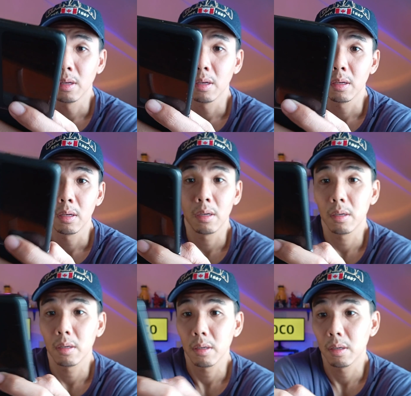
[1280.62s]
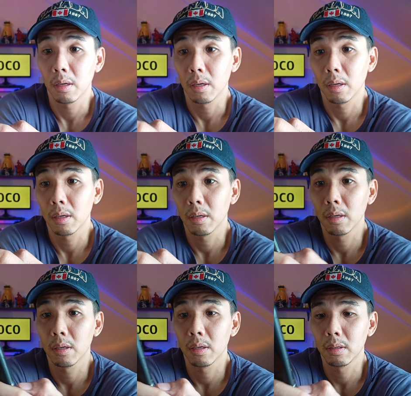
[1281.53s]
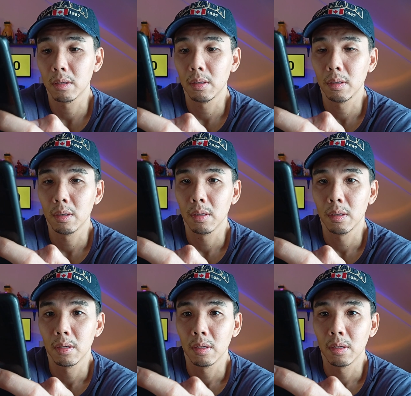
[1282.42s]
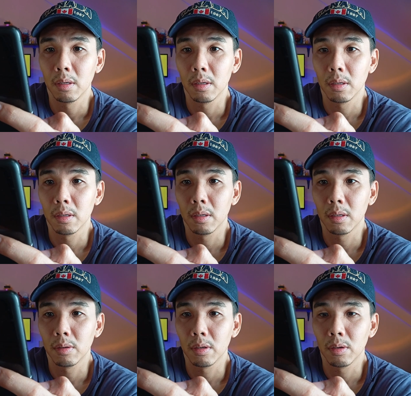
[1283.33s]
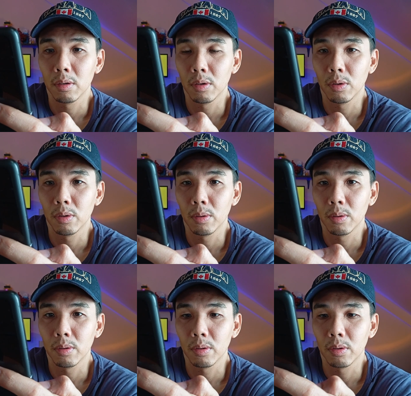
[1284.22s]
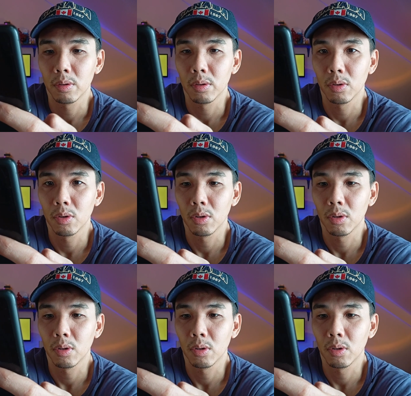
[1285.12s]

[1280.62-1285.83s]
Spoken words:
Nobody speaks.